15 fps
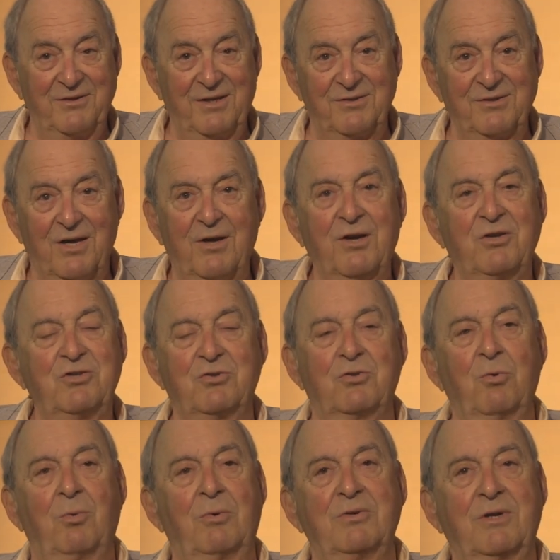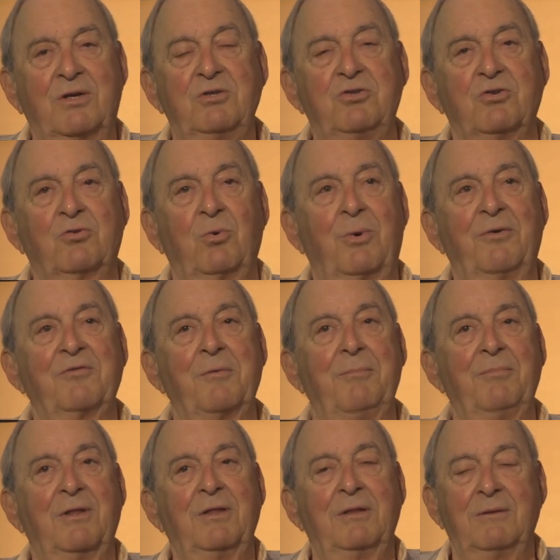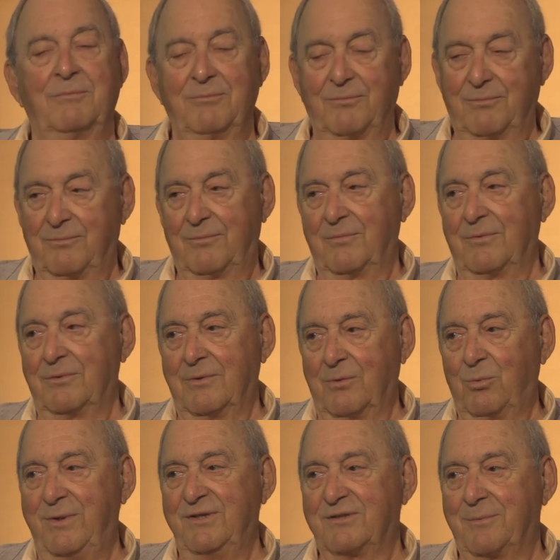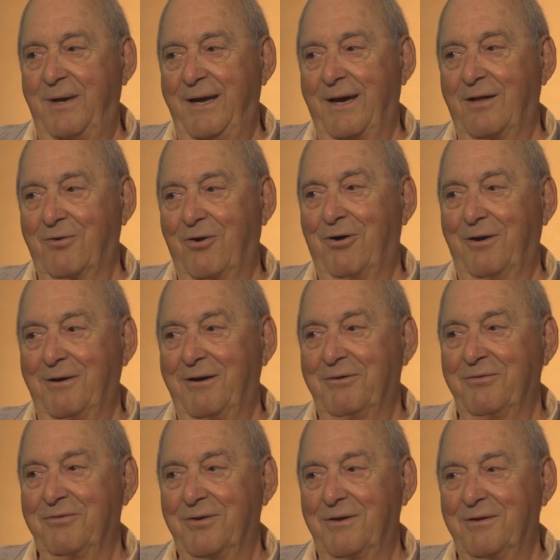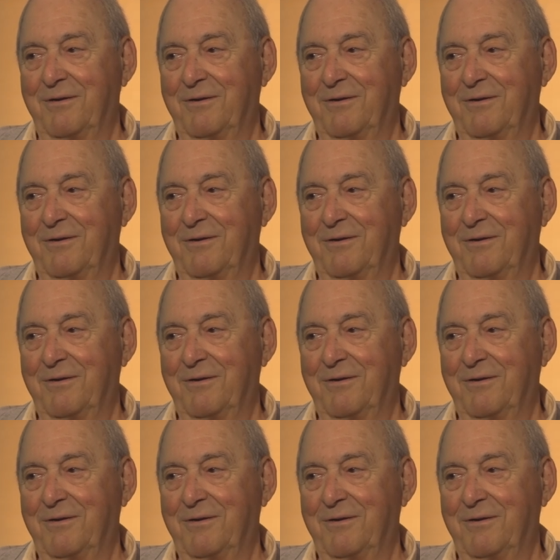He says, do, could you do one the Louisa May Alcott house?